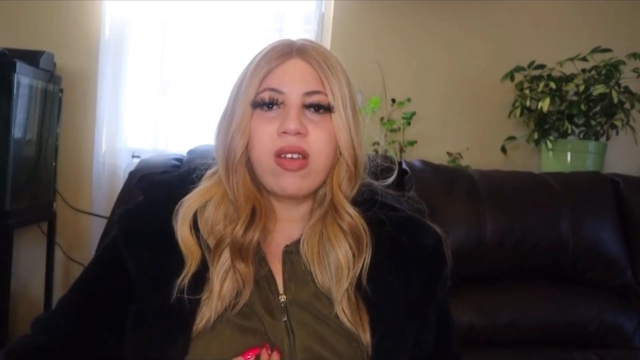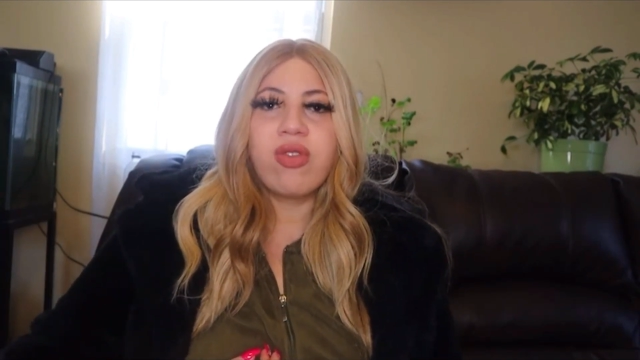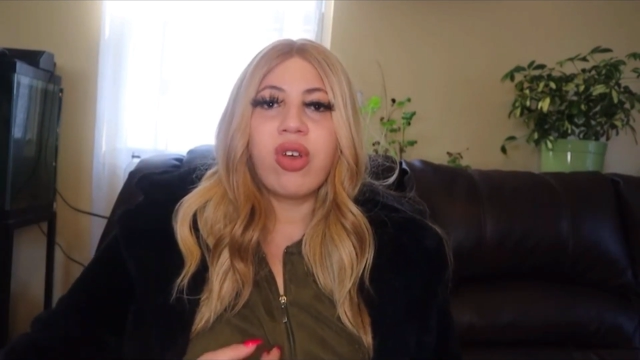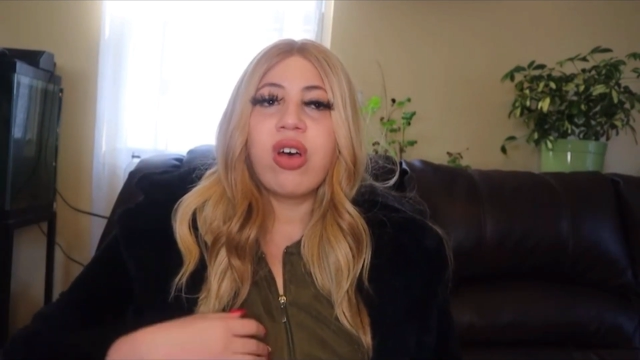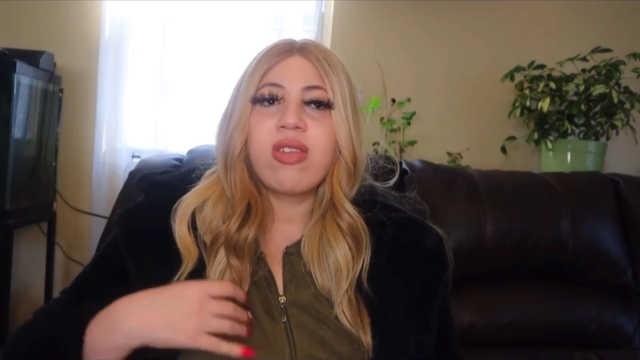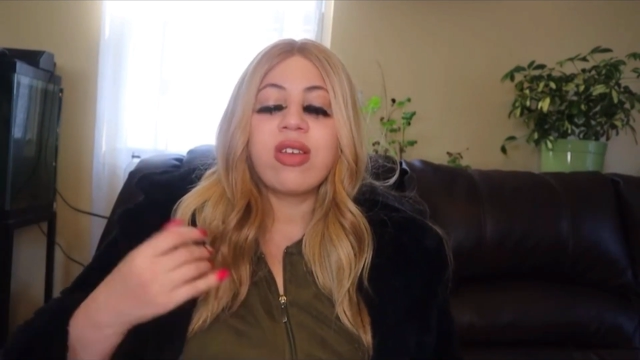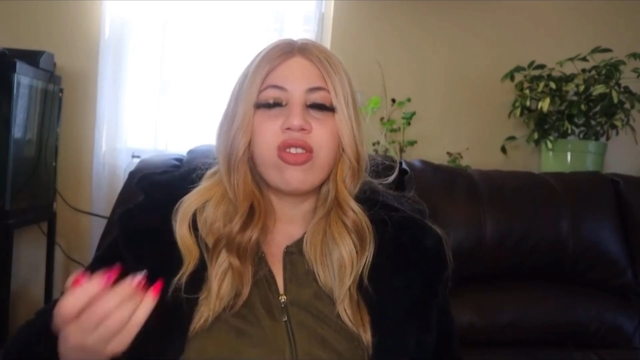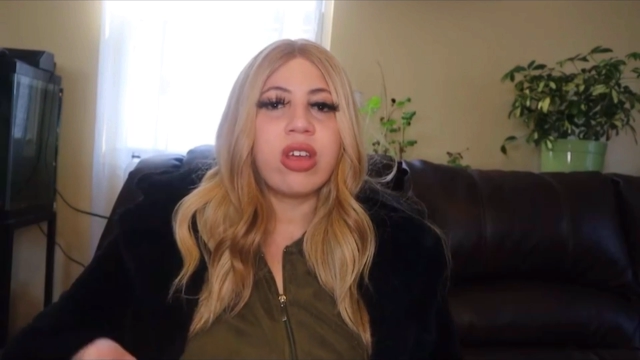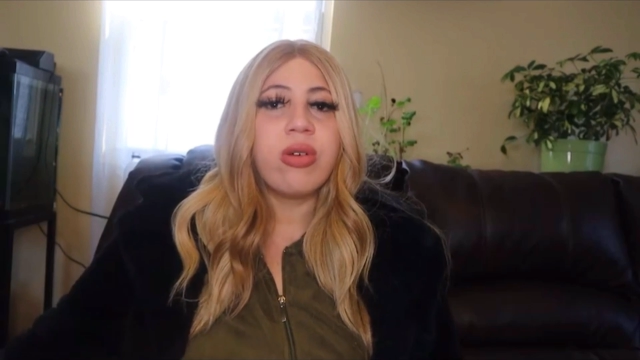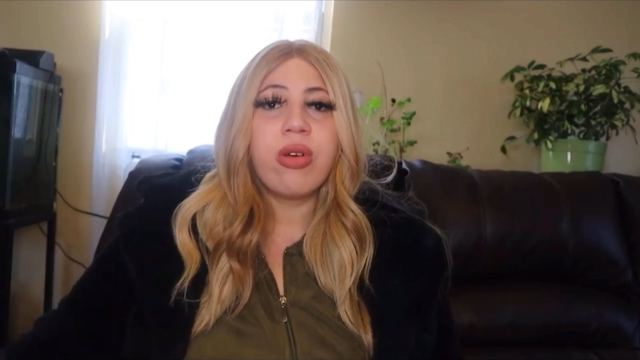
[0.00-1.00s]
Dolls in
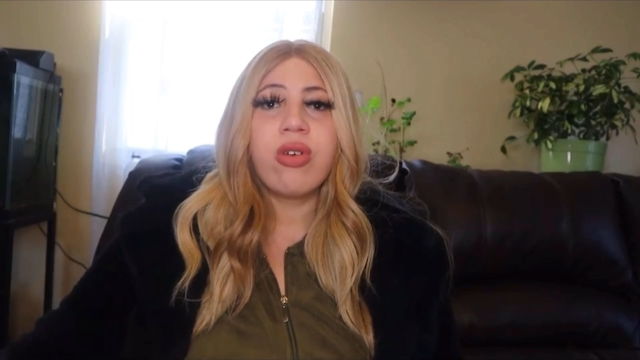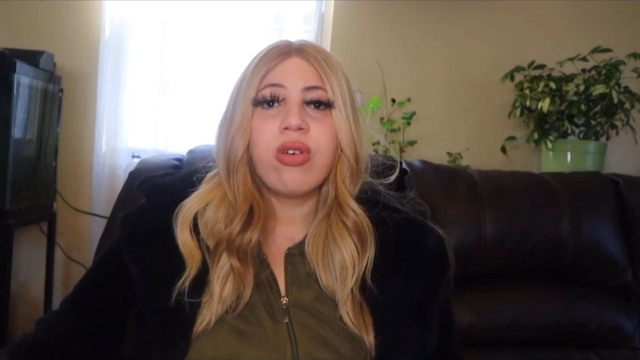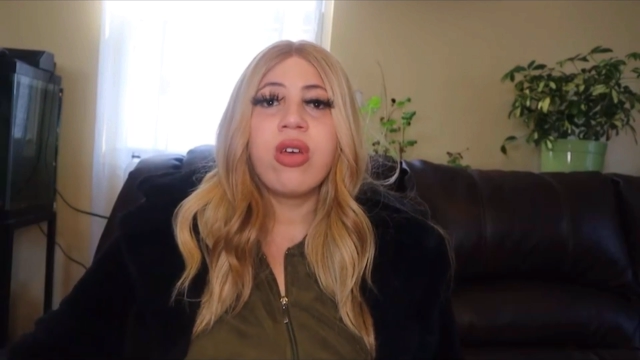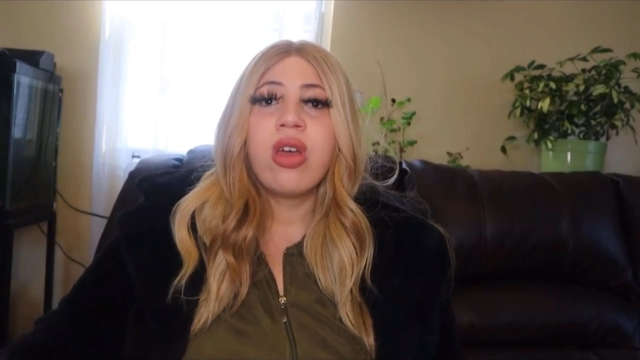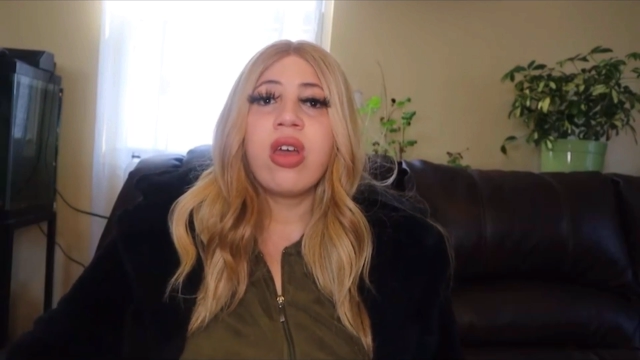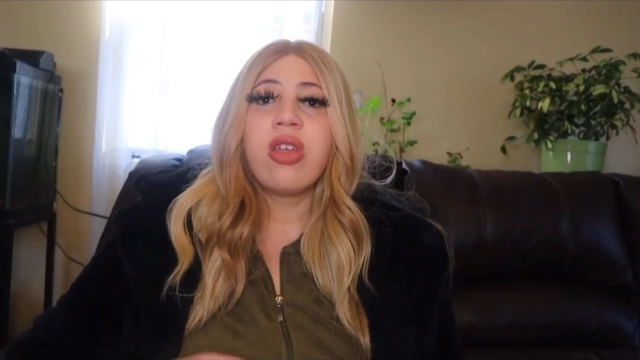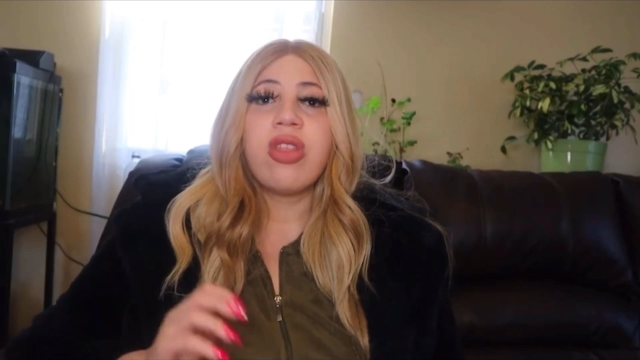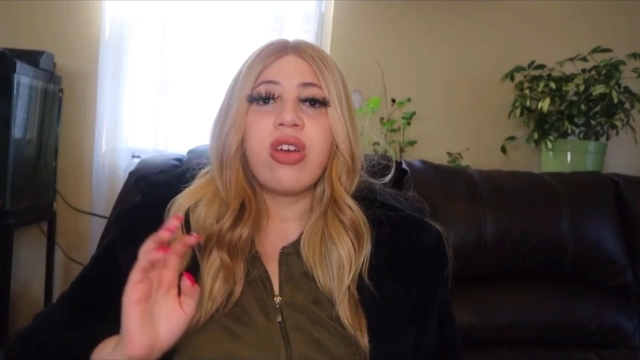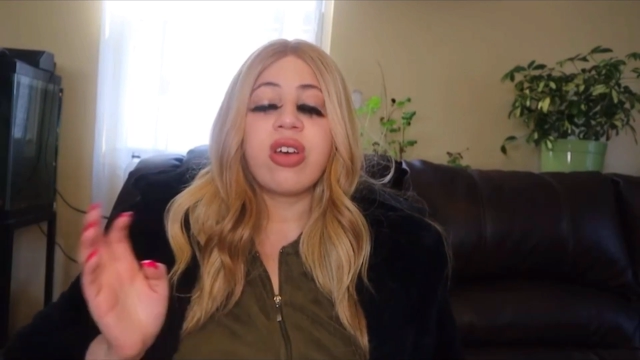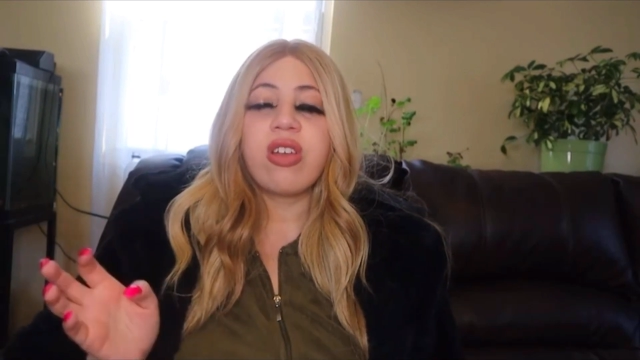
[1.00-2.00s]
general, their
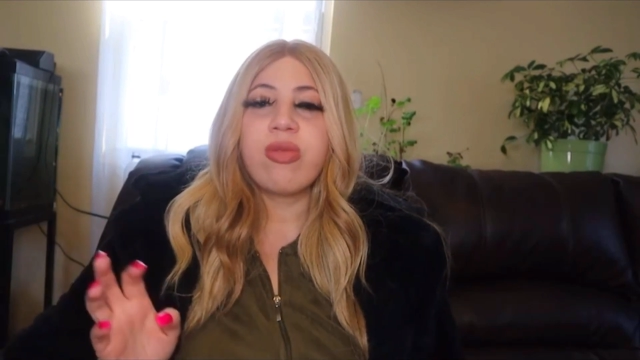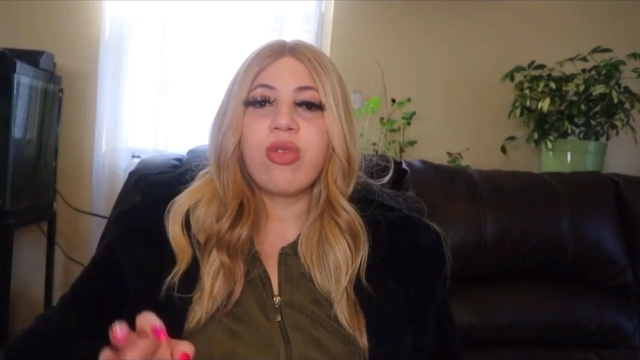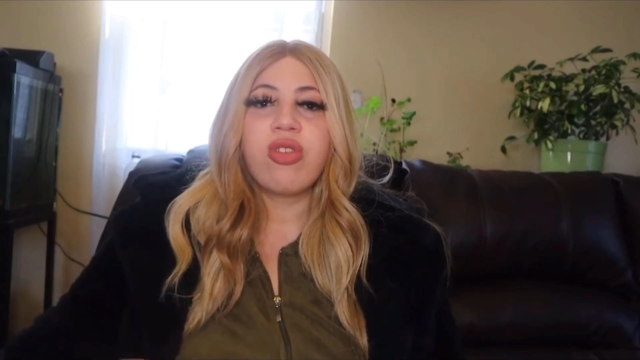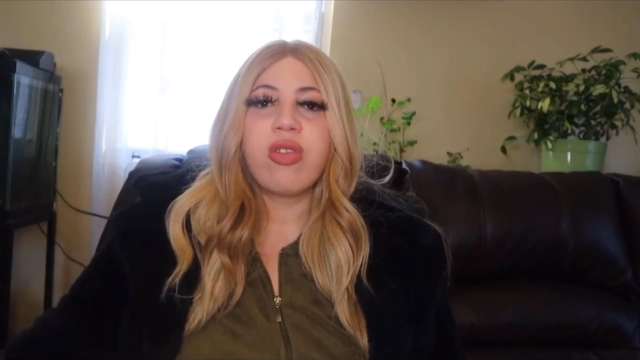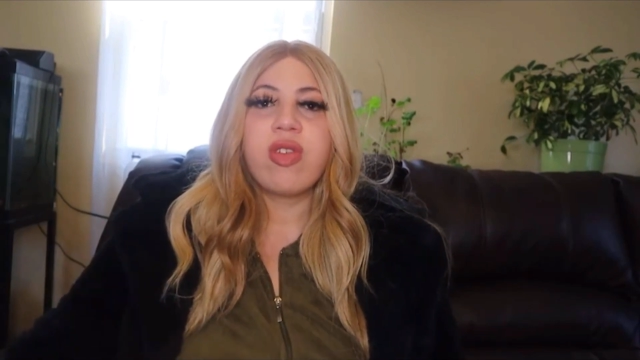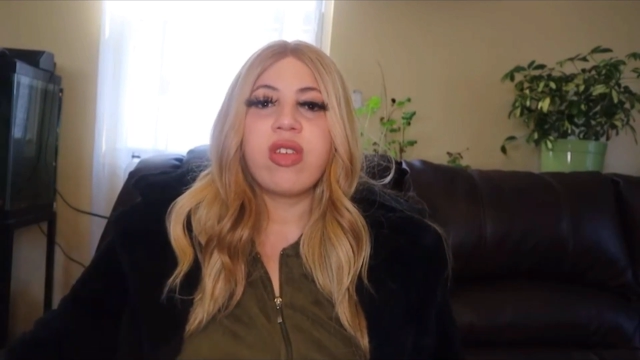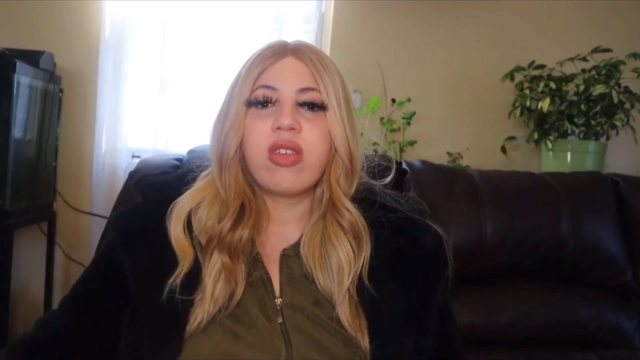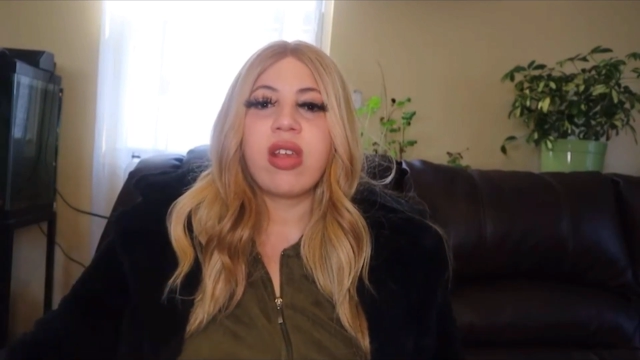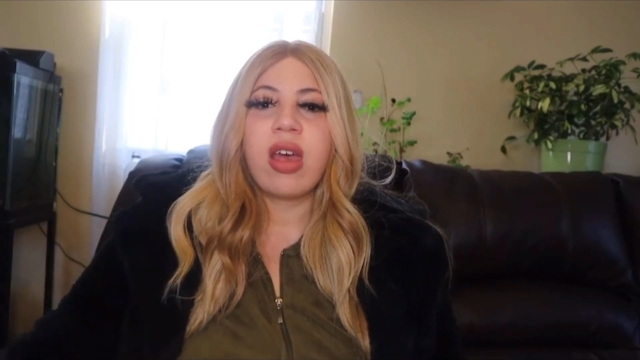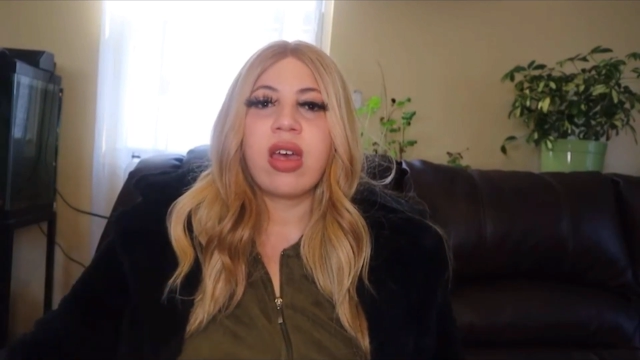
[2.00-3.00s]
customer service is
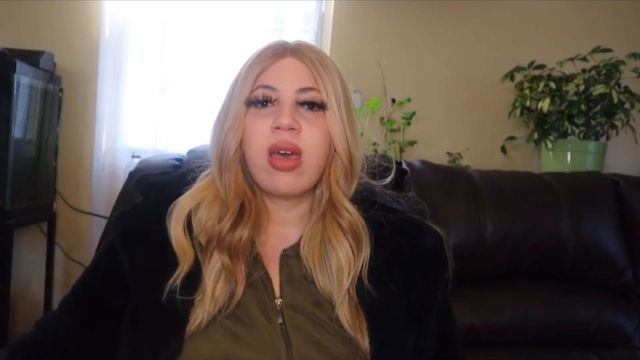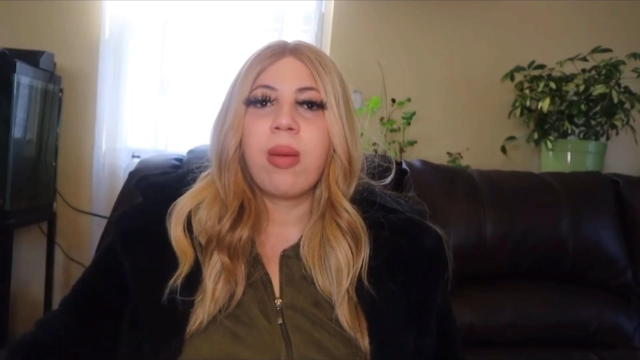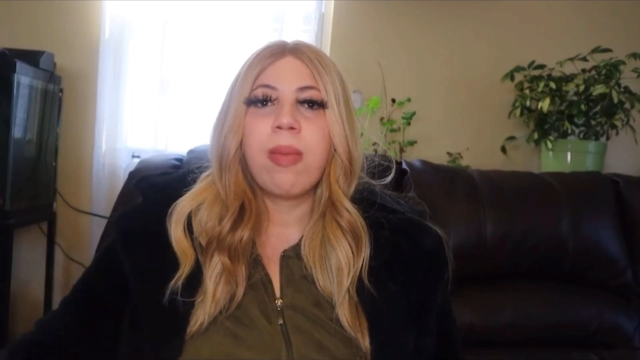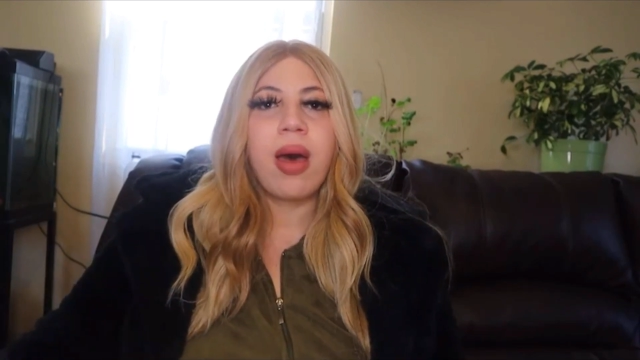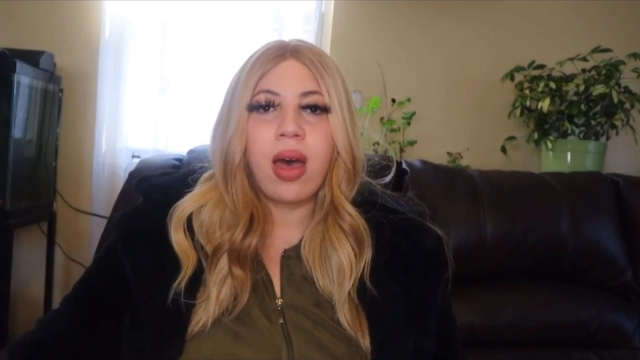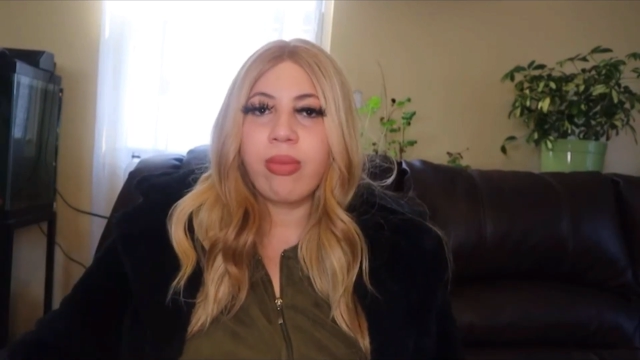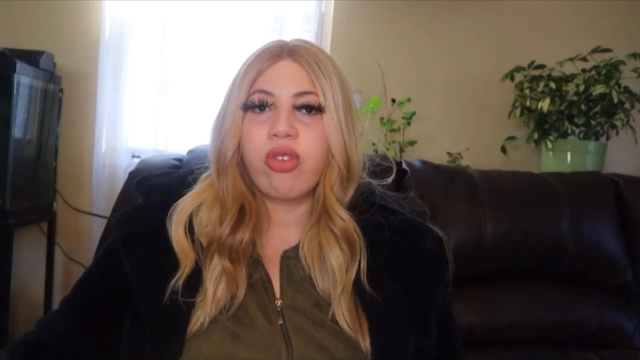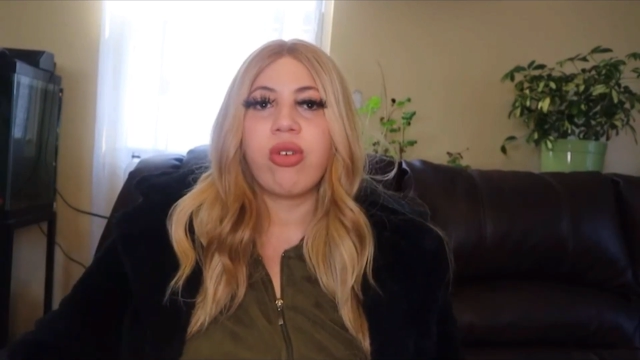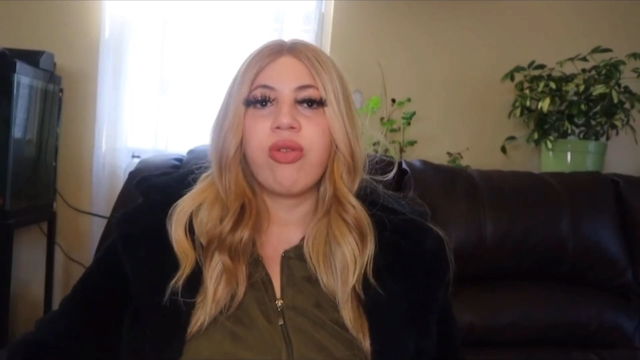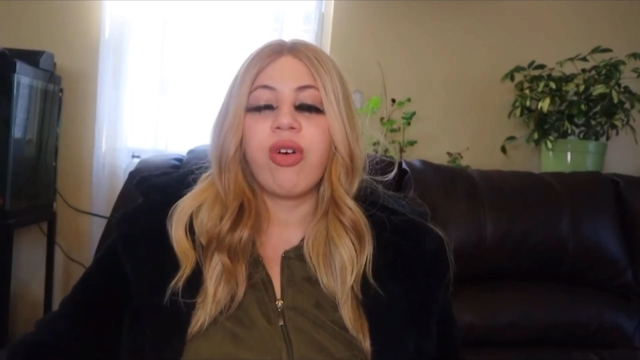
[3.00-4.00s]
like bomb
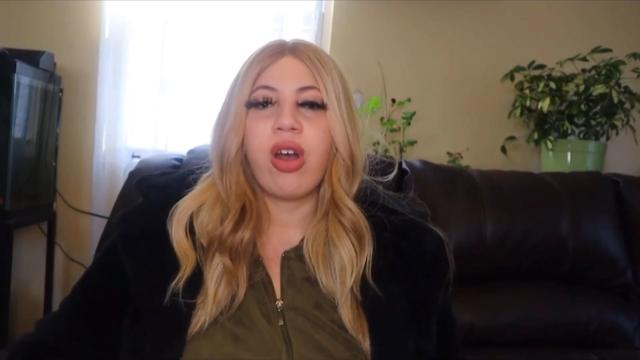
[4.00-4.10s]
so far.